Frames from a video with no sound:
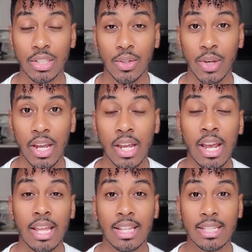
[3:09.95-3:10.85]
Okay,
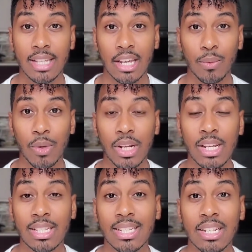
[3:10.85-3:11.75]
the second
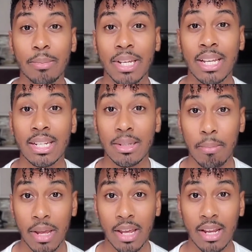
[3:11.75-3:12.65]
one is going to be
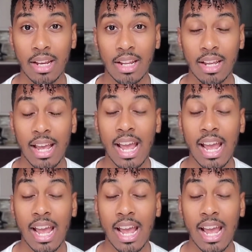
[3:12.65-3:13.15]
demand,